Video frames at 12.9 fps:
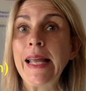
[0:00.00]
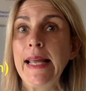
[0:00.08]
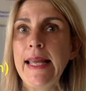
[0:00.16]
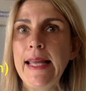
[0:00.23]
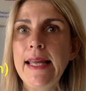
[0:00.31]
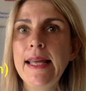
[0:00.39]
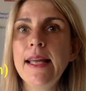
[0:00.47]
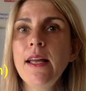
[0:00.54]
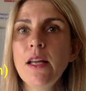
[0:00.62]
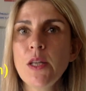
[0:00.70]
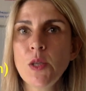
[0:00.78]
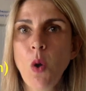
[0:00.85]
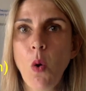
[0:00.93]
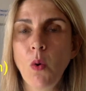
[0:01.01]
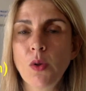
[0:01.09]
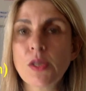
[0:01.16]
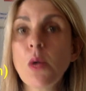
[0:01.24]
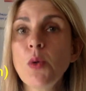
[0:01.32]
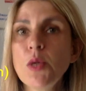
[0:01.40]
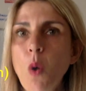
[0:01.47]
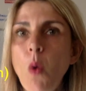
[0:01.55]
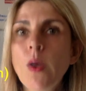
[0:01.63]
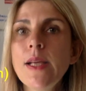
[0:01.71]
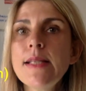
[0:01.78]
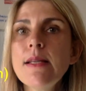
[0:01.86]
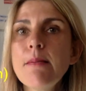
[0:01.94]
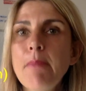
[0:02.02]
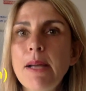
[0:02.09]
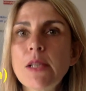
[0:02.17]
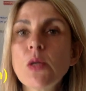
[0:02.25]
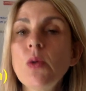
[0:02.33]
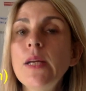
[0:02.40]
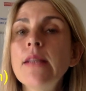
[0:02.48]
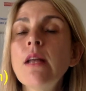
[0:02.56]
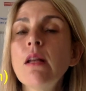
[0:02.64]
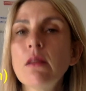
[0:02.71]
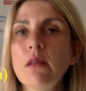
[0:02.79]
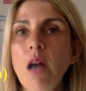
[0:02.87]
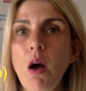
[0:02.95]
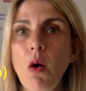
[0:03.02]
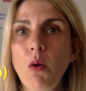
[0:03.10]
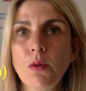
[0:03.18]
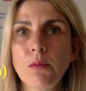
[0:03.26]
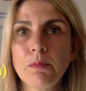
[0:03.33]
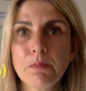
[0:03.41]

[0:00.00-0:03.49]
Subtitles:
Jong. So, jong is a masculine noun.